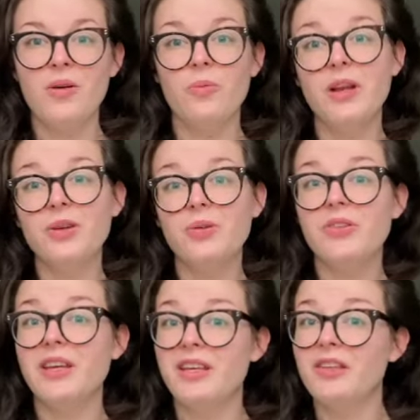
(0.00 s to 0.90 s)
When you use
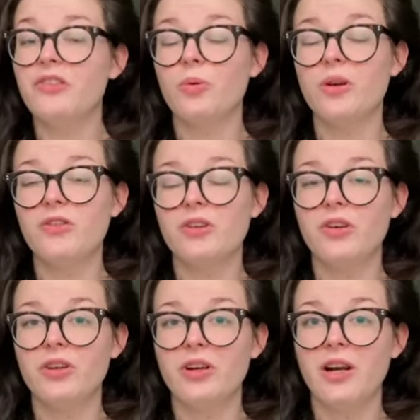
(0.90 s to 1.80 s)
a heat source to
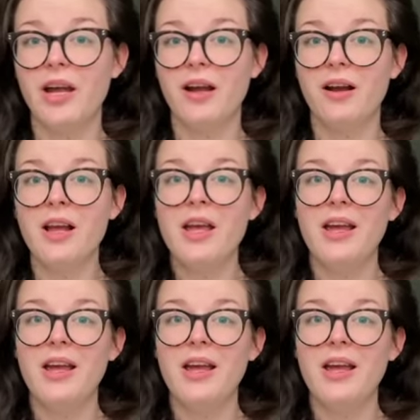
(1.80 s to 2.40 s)
curl your hair,